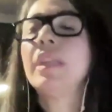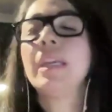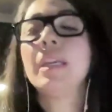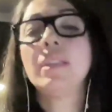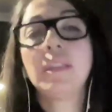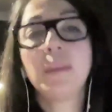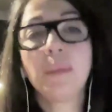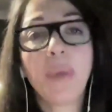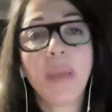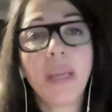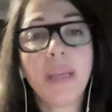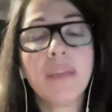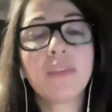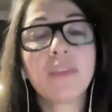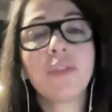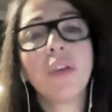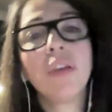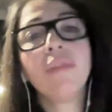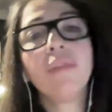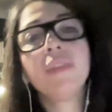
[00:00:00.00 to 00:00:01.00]
it depends.
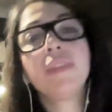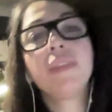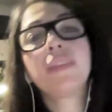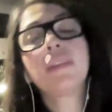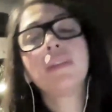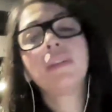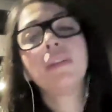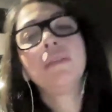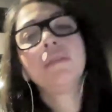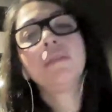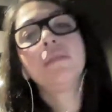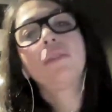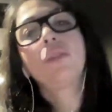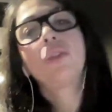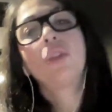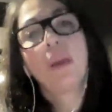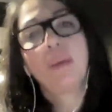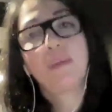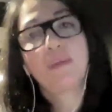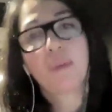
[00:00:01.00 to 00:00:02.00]
So if it's a
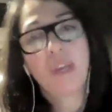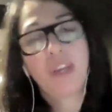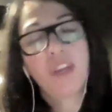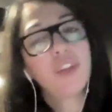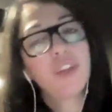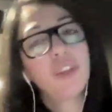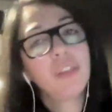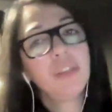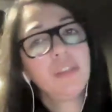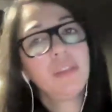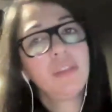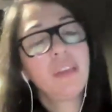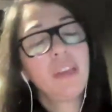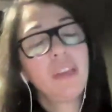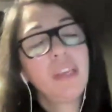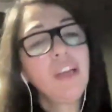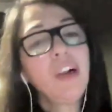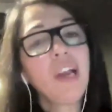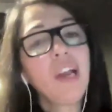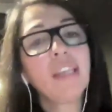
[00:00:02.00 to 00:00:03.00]
collaboration
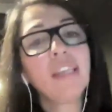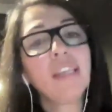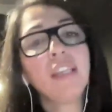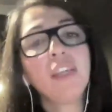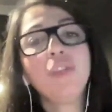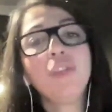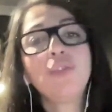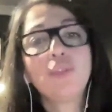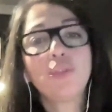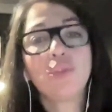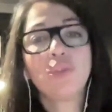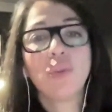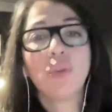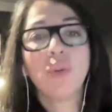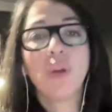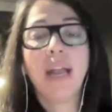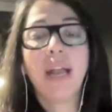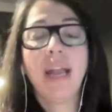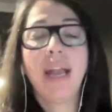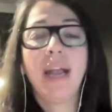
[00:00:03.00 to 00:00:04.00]
thing, I need to
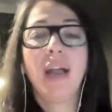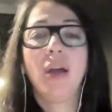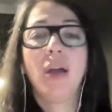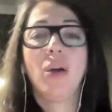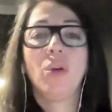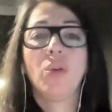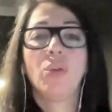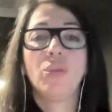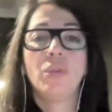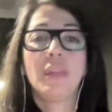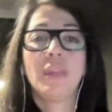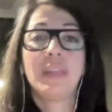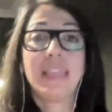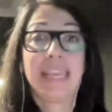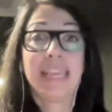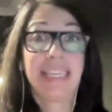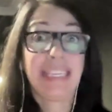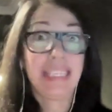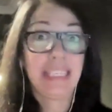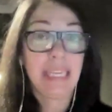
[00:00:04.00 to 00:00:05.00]
know how
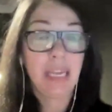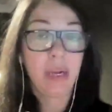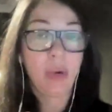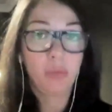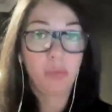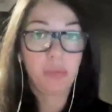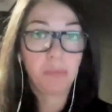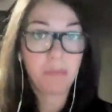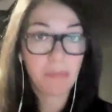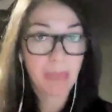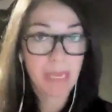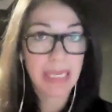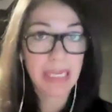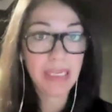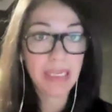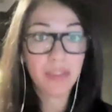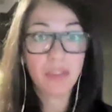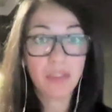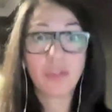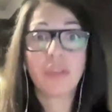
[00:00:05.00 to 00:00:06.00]
they can help me.
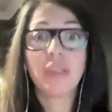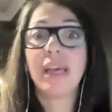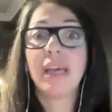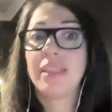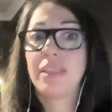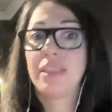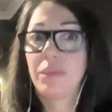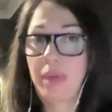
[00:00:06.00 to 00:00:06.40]
So that's